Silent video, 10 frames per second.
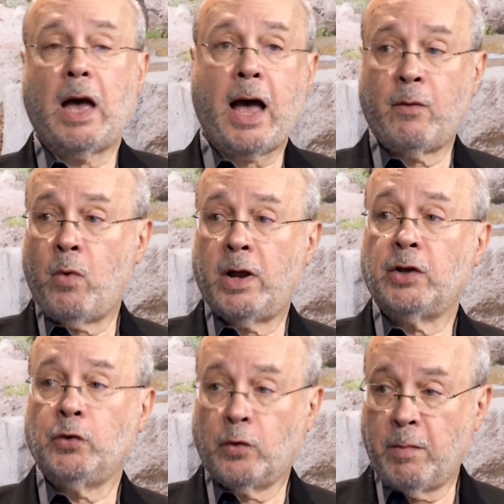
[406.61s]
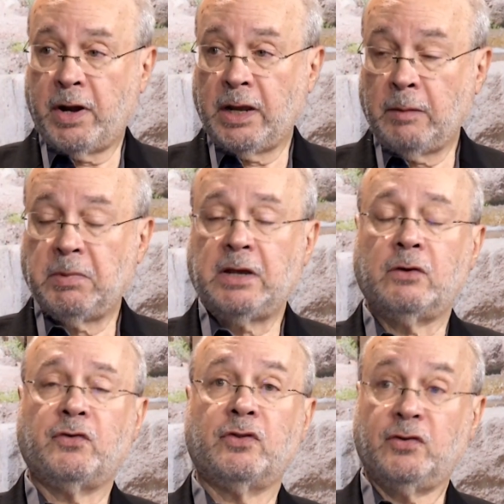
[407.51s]
I want your money
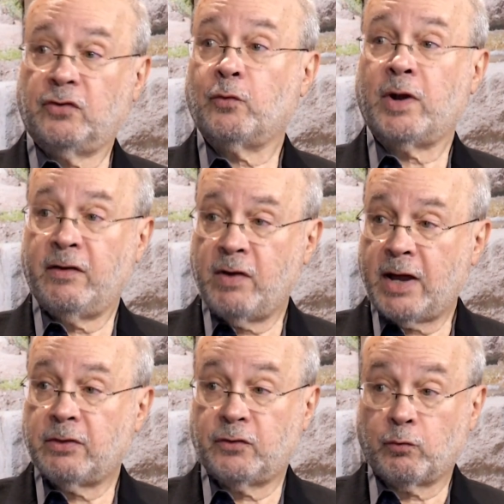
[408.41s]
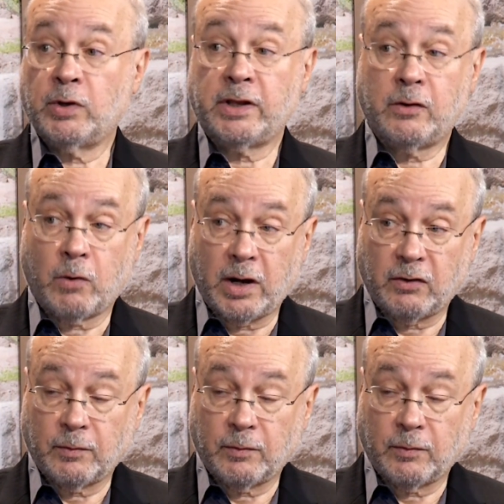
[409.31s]
because this is what I've got that's really great.